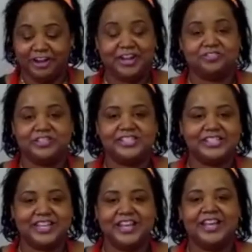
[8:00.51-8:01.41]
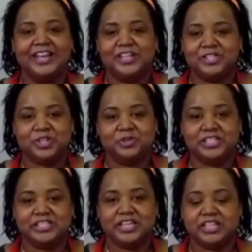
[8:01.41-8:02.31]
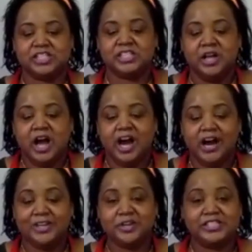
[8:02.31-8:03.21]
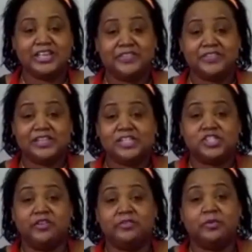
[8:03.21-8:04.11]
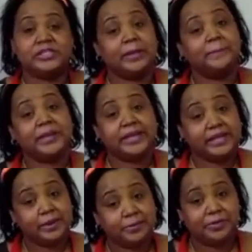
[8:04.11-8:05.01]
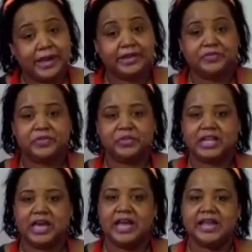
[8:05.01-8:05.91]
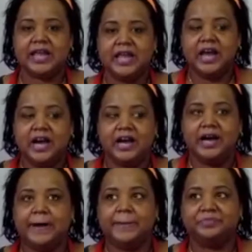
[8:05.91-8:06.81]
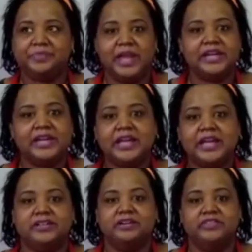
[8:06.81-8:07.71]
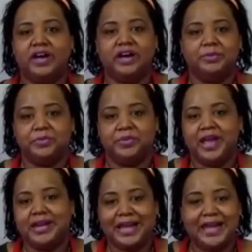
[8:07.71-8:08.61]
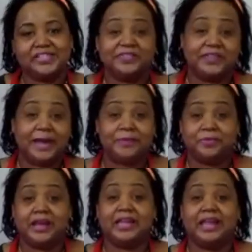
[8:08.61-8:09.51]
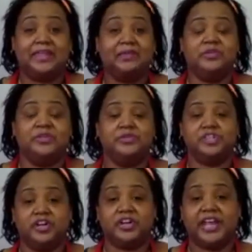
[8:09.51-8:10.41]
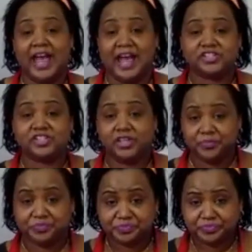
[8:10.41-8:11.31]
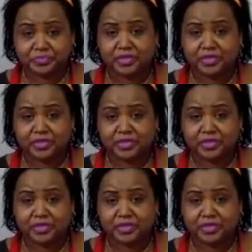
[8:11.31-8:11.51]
fragrancy to the dish. You could definitely serve it with some pita bread if you'd like. Any kind of bread, nice flat bread like they would do in Turkey. Actually,